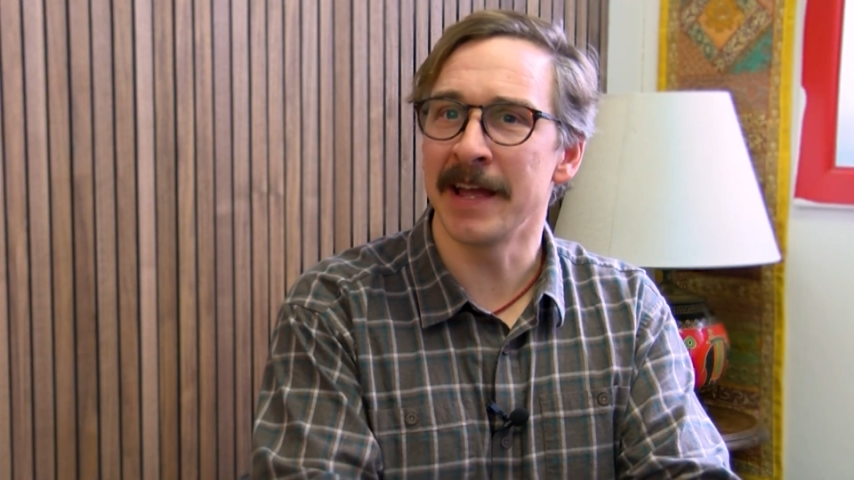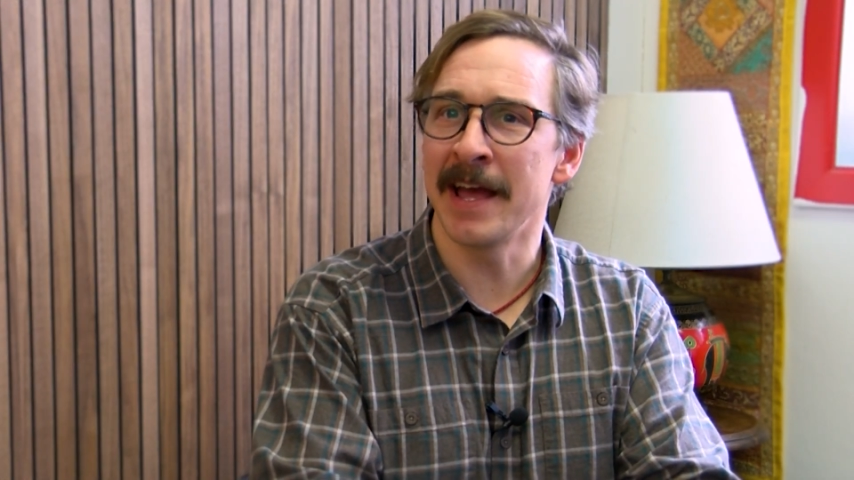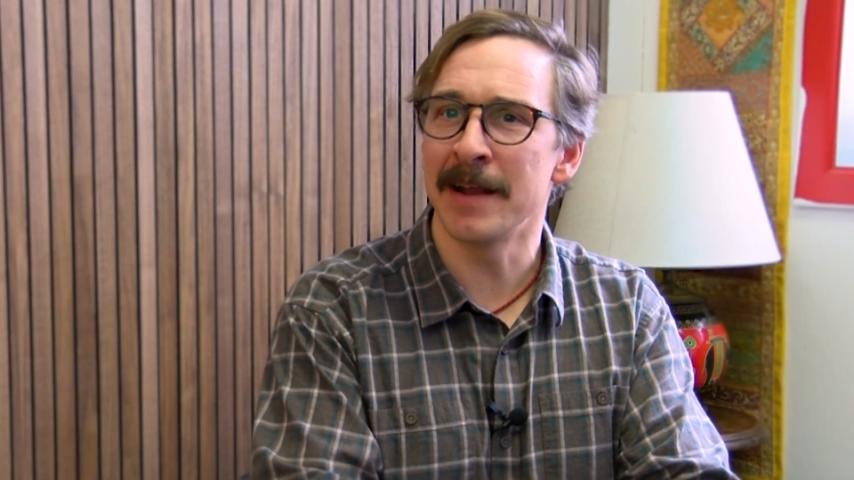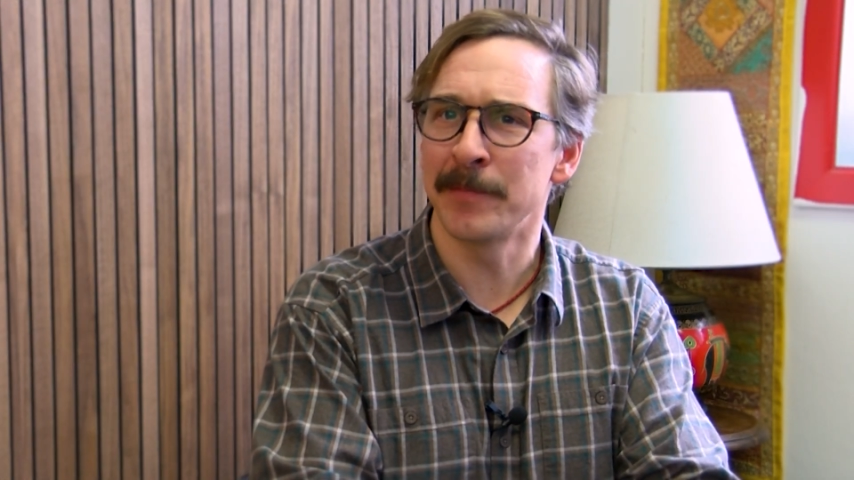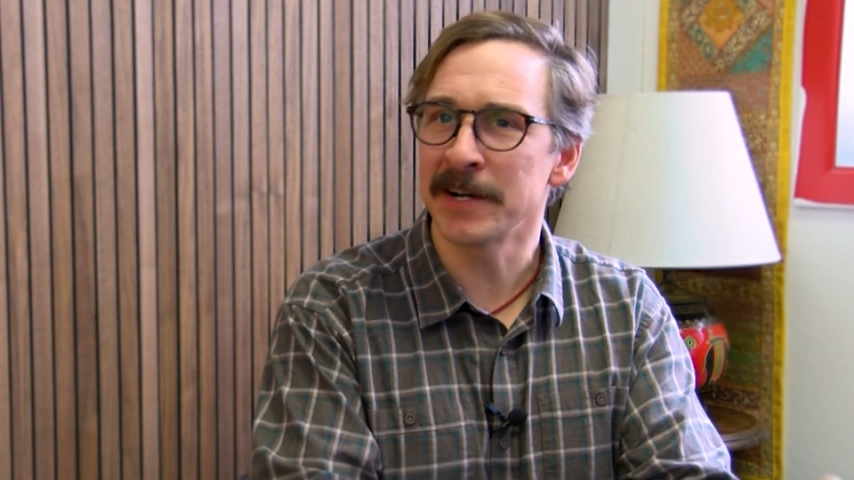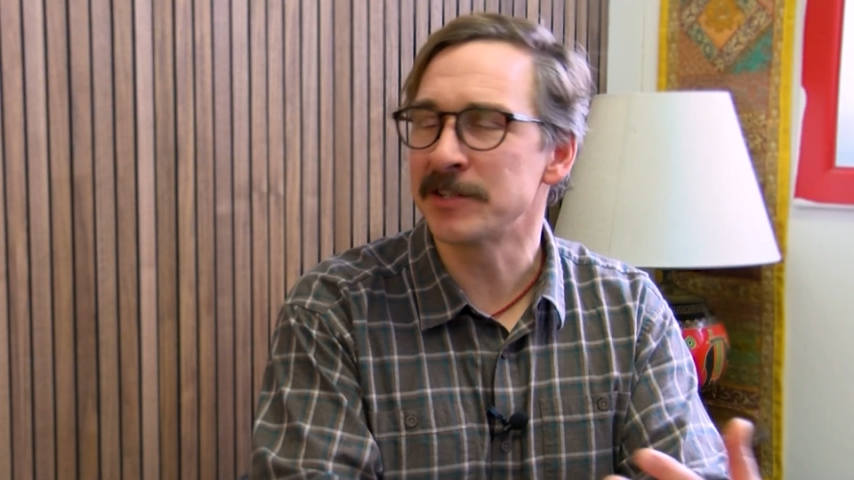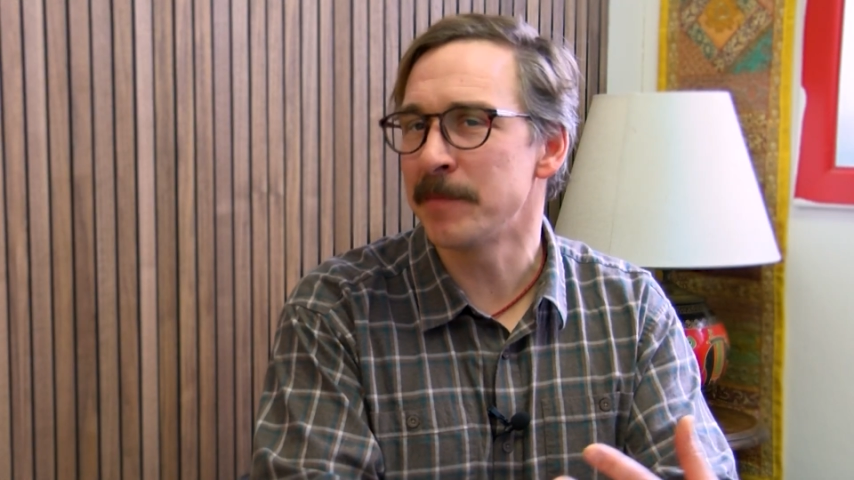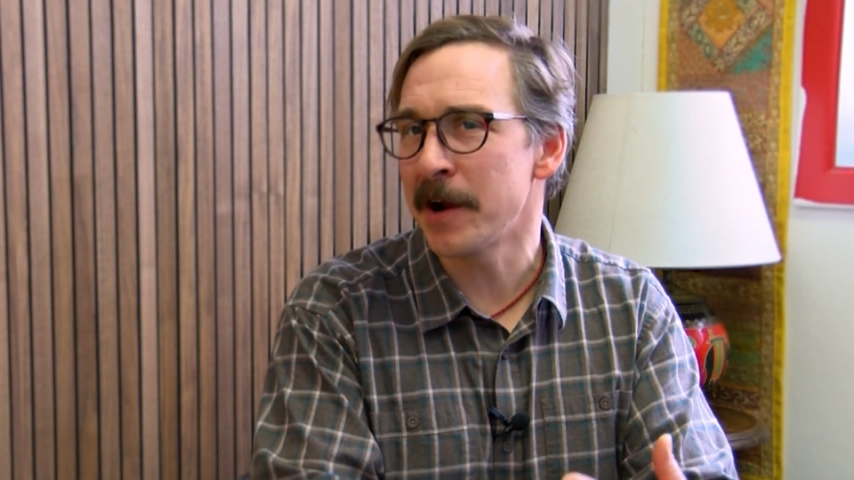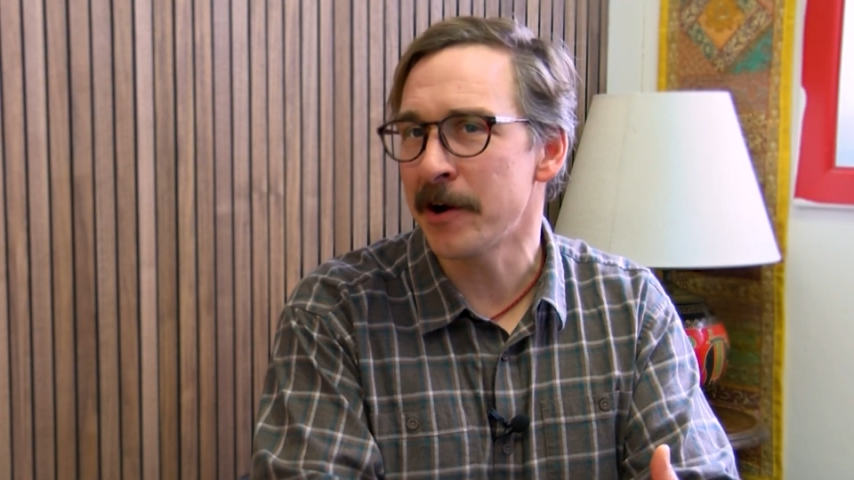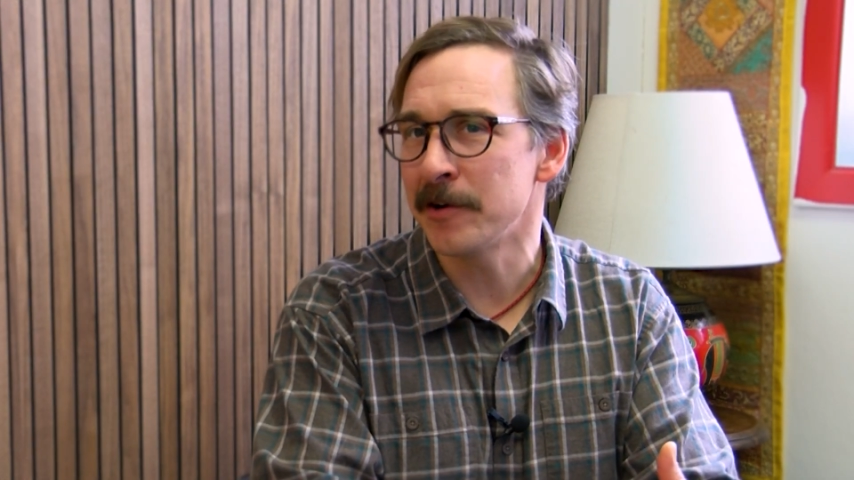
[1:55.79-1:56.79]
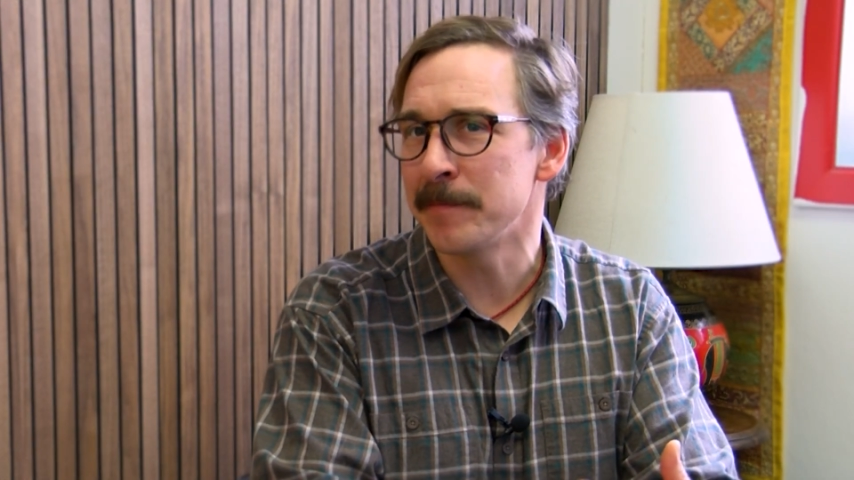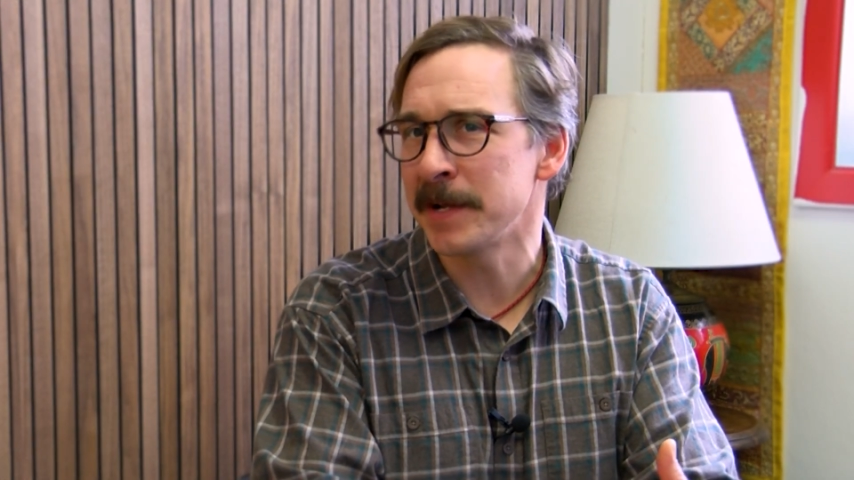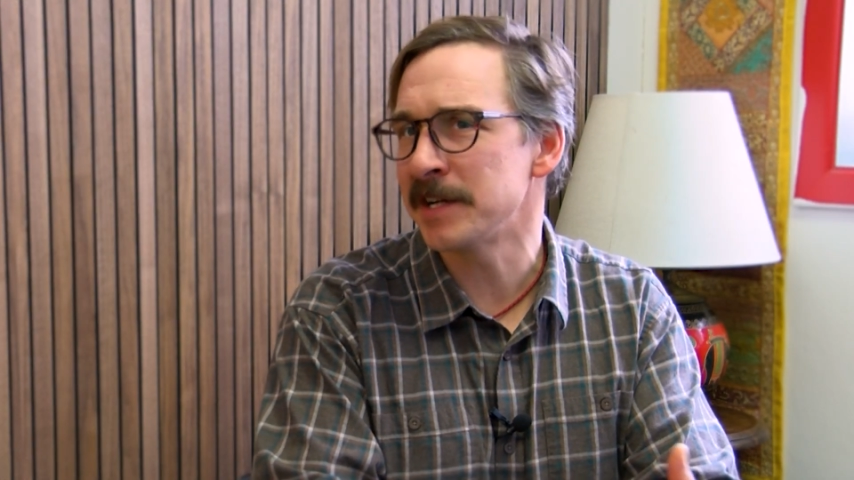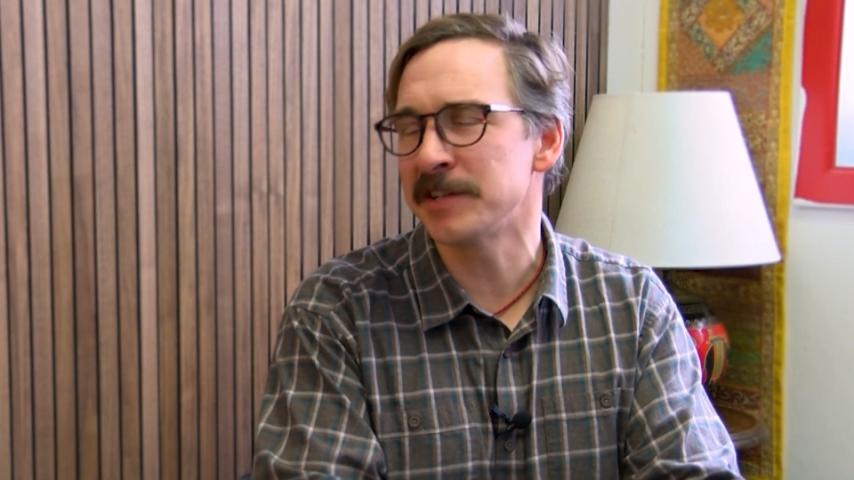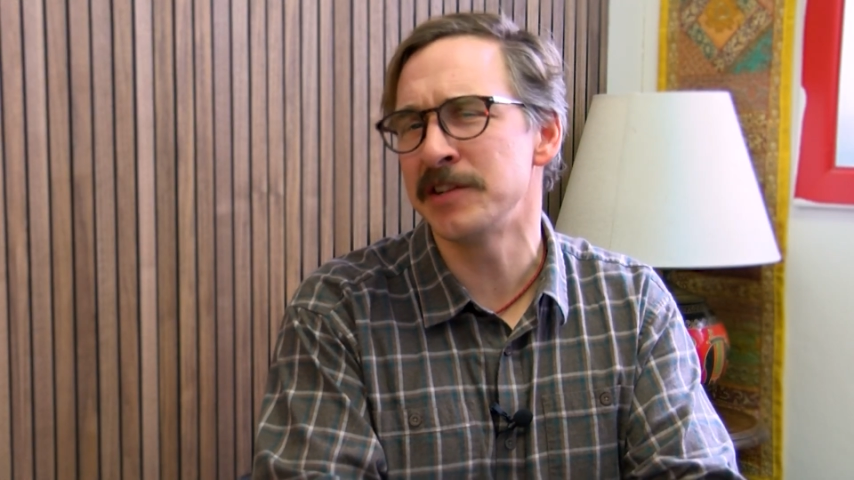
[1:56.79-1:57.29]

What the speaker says: and it breaks my heart because I